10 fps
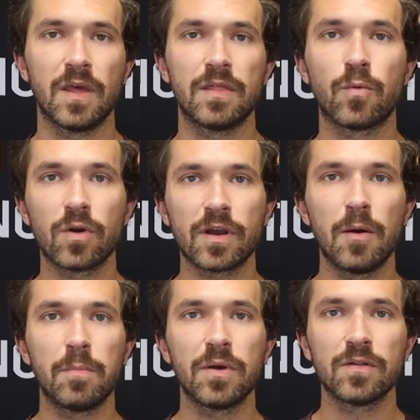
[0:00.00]
The
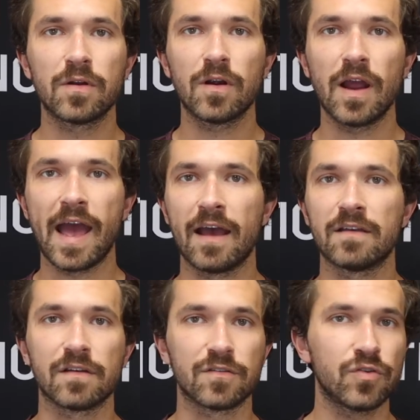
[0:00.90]
workout builder
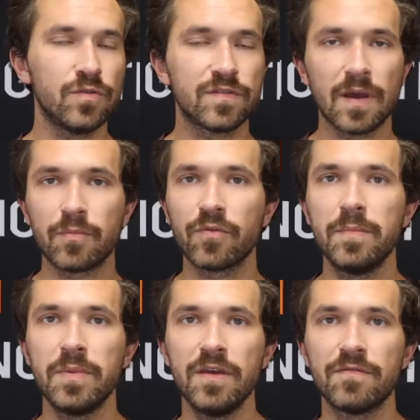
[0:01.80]
has a 2-step
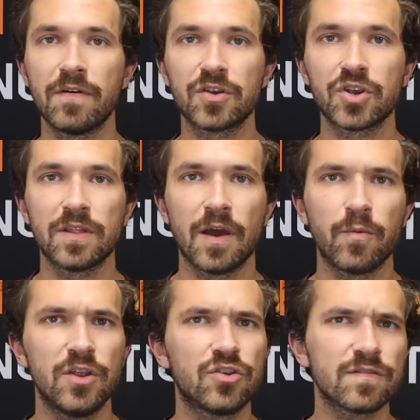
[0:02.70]
repeat function that
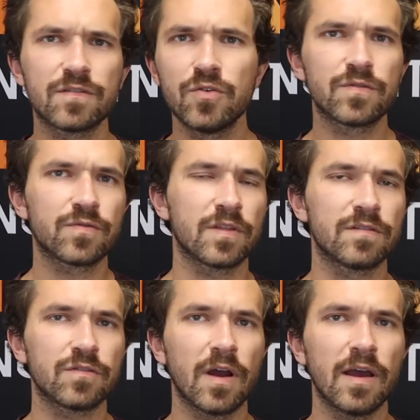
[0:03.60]
we just used for the
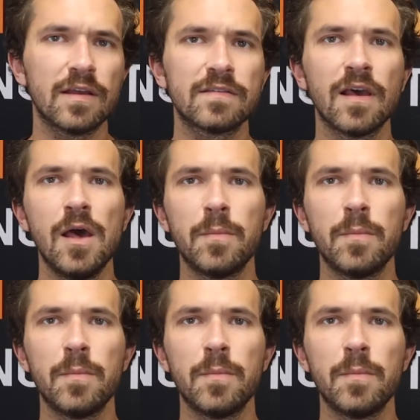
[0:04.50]
strides,